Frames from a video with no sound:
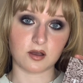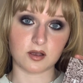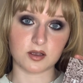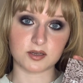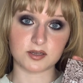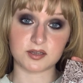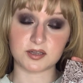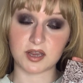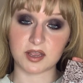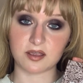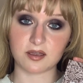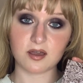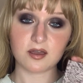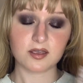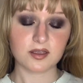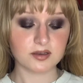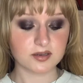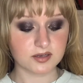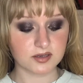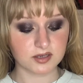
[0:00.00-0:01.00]
Snake
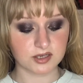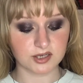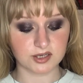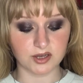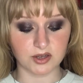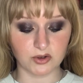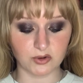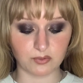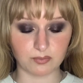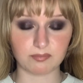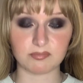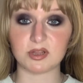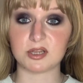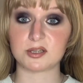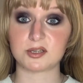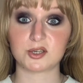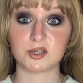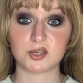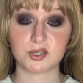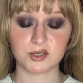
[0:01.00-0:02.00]
Eyes. So
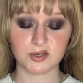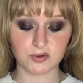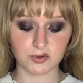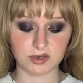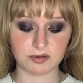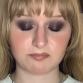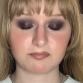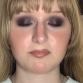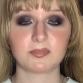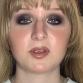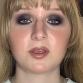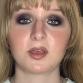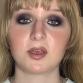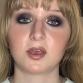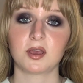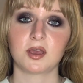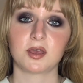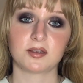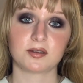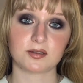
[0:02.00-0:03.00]
let's just do it.
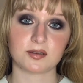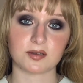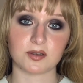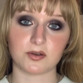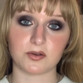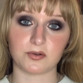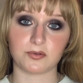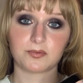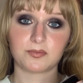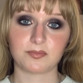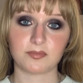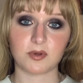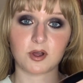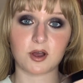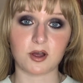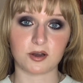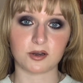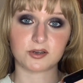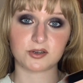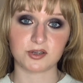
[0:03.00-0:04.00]
So
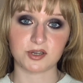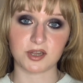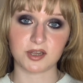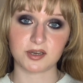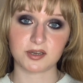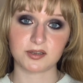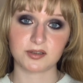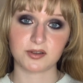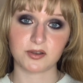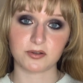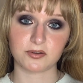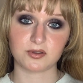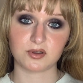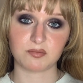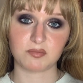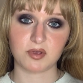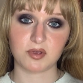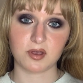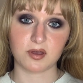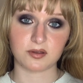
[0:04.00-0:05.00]
our shade is going to
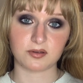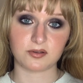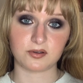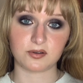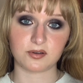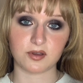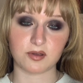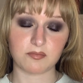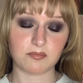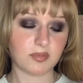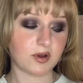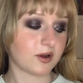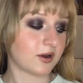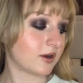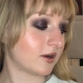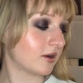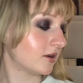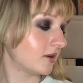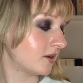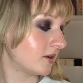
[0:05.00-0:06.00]
be under
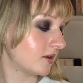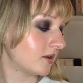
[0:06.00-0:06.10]
number